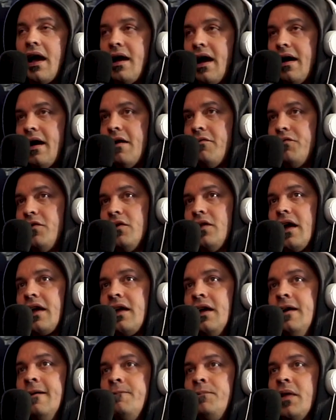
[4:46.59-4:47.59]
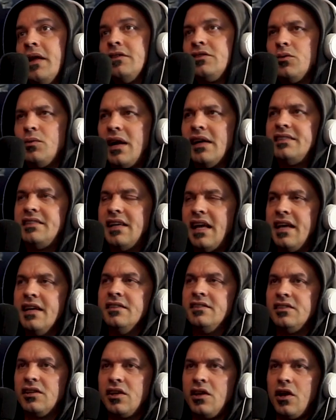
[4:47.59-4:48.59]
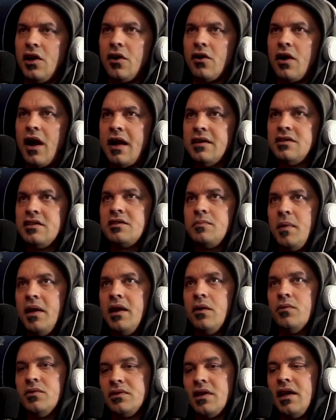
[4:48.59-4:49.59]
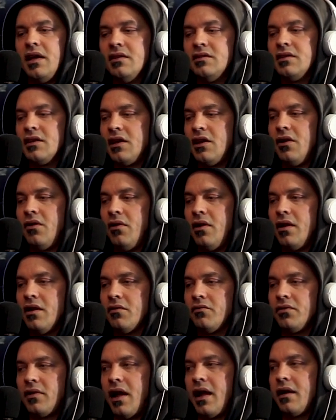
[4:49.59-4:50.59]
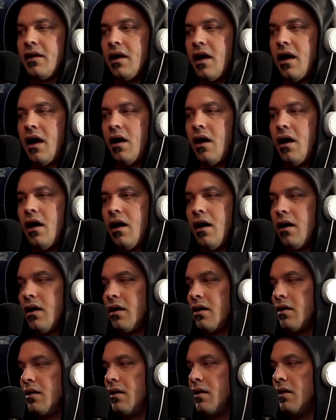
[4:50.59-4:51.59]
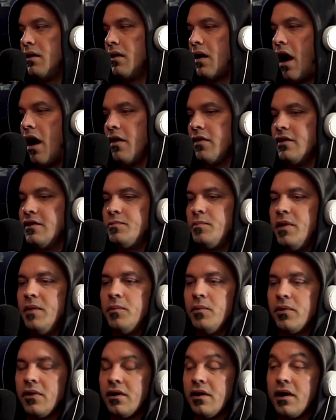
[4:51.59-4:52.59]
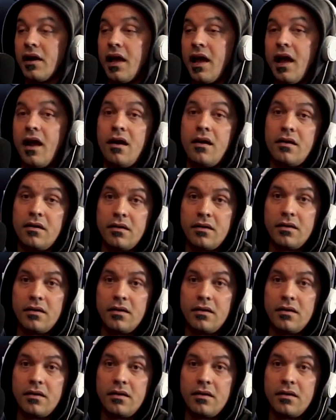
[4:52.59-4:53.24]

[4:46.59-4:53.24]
I, I feel like, and so when I say insecure, I just mean it was an insecurity of like, uh, are these people gonna care?